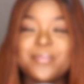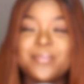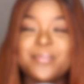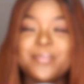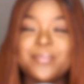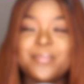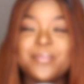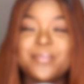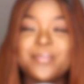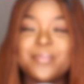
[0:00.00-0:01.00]
Damn,
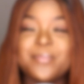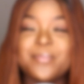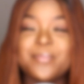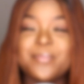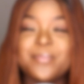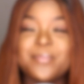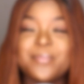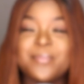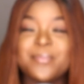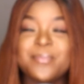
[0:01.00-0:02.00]
I need to
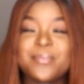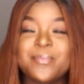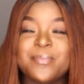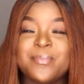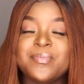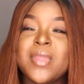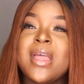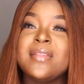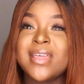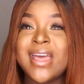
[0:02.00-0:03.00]
pattern.
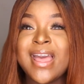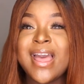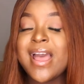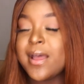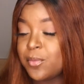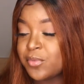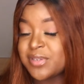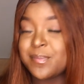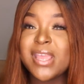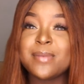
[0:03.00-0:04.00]
The hair was
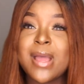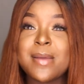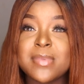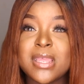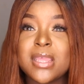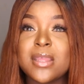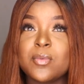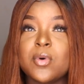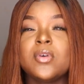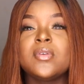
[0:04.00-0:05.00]
made by me.
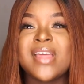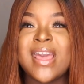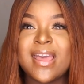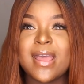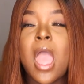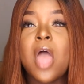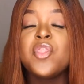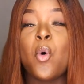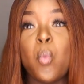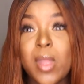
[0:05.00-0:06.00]
Well, not the hair,
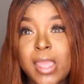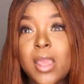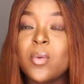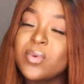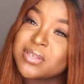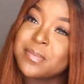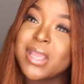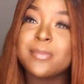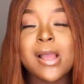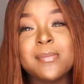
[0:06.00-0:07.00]
the wig was
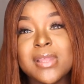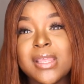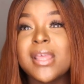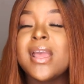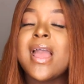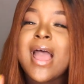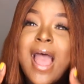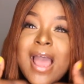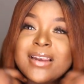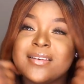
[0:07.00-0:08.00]
made by me,
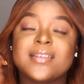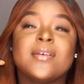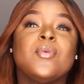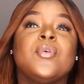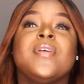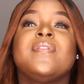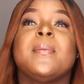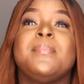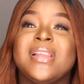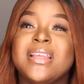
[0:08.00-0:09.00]
and all of the
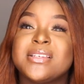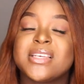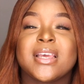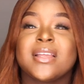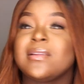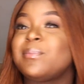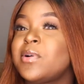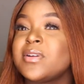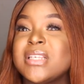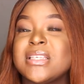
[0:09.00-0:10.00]
bleaching and the
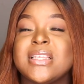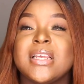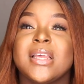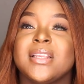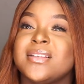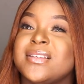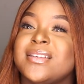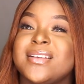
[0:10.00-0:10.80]
processing and